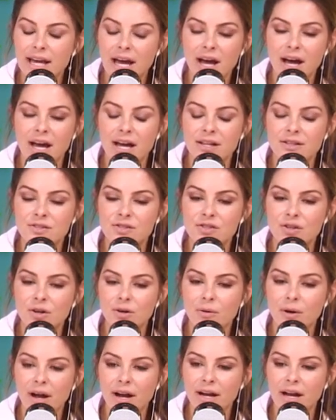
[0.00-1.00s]
Yeah, and
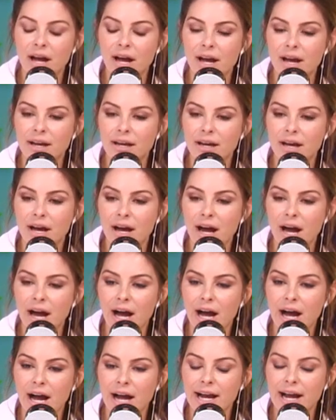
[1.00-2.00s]
so I I
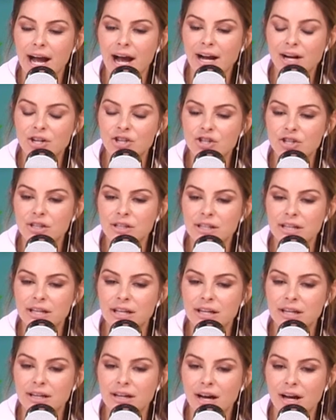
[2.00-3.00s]
I
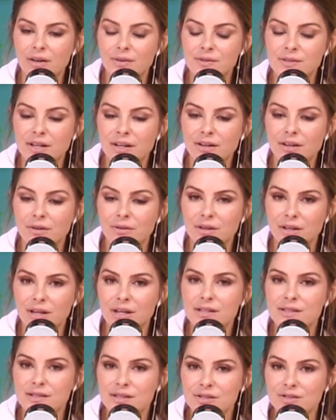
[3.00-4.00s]
actually, I'll tell you,
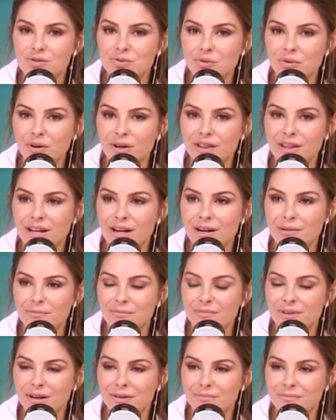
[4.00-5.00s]
he's the story that
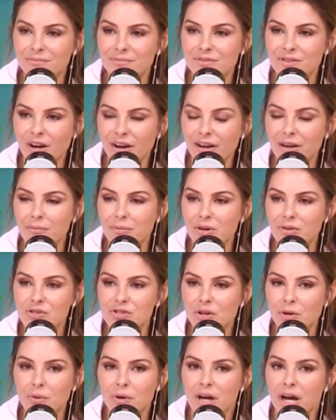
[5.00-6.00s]
I'm I'm talking about.
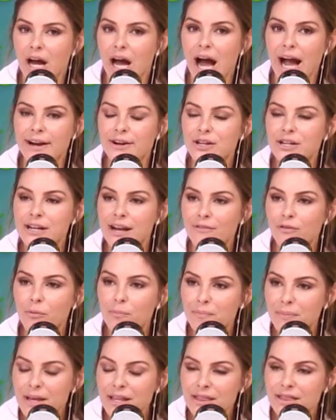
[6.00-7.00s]
So I could never
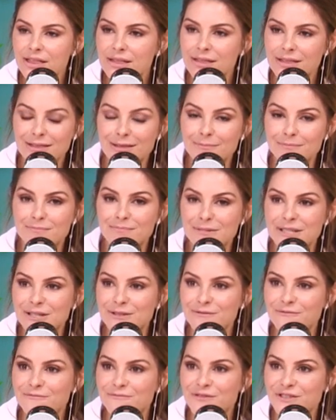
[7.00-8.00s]
beat the
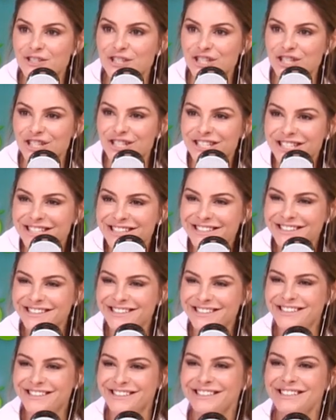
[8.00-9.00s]
motherfucker.
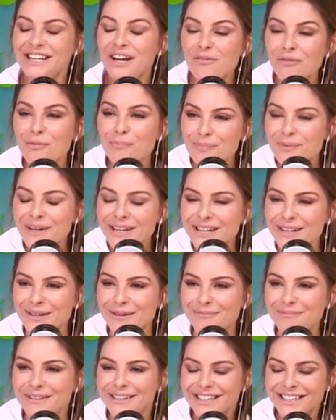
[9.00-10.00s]
I could never beat
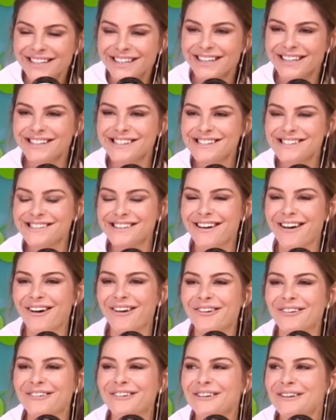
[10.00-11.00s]
him. And
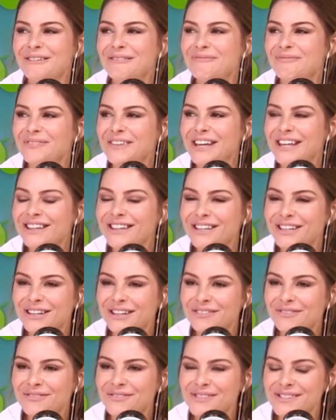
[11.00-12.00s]
so he
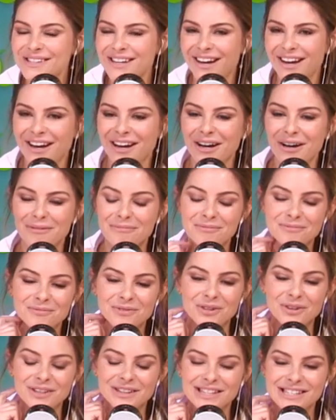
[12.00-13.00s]
lives, um,
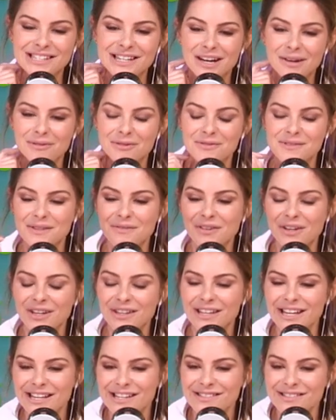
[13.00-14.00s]
well, at the time he was living
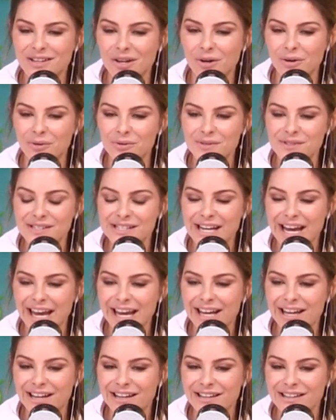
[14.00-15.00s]
on the East Coast,
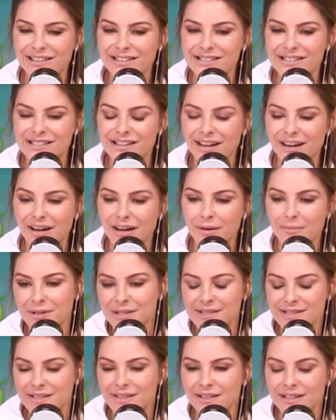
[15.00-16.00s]
and um,
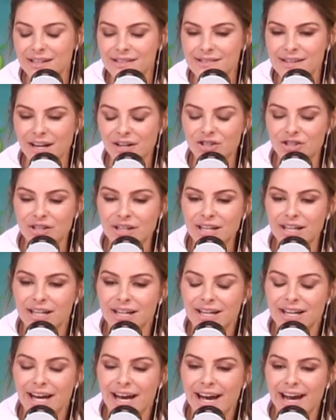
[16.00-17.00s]
he still does actually.
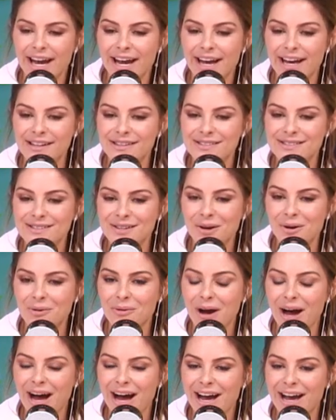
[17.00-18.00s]
And
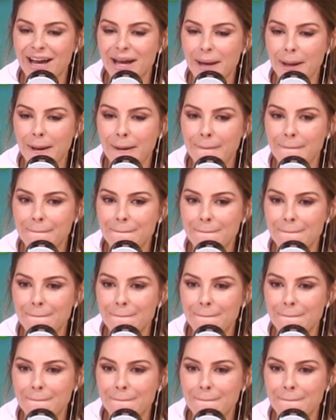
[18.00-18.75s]
so I,